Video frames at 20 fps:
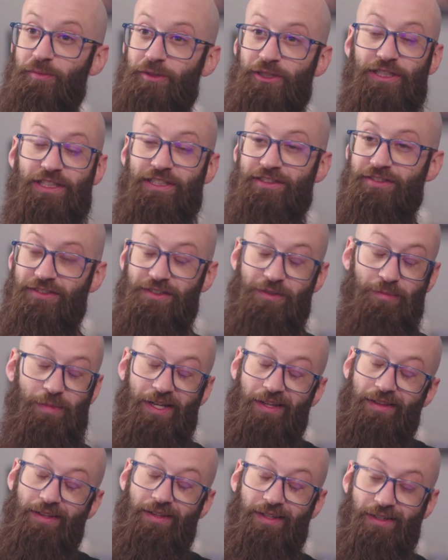machines is the
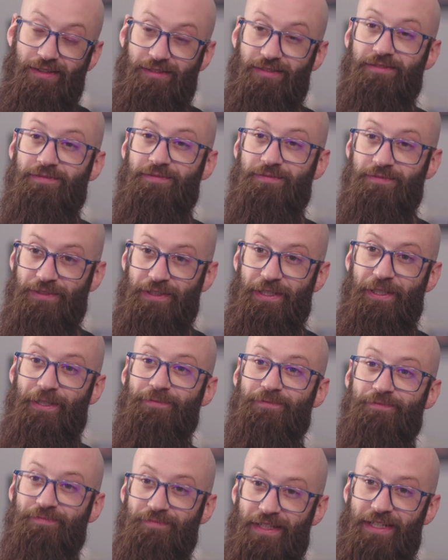big thing. So
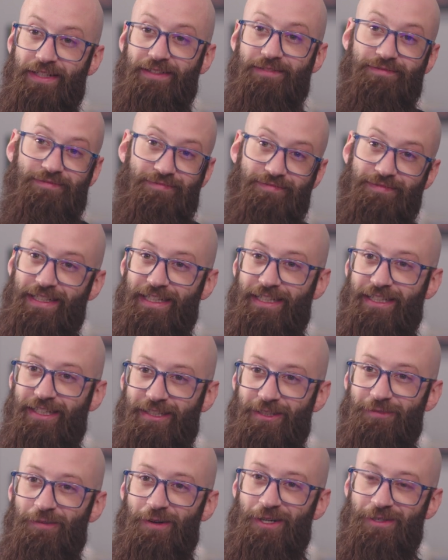yeah,
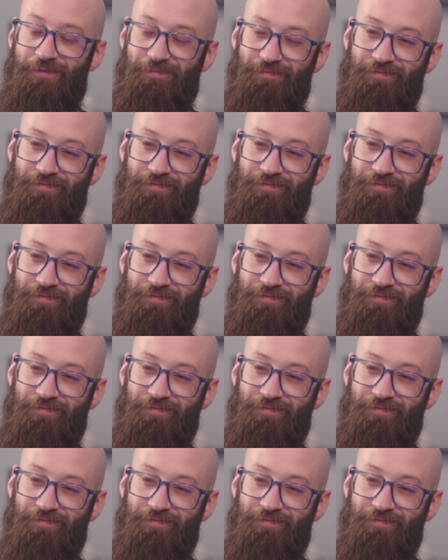it's fun.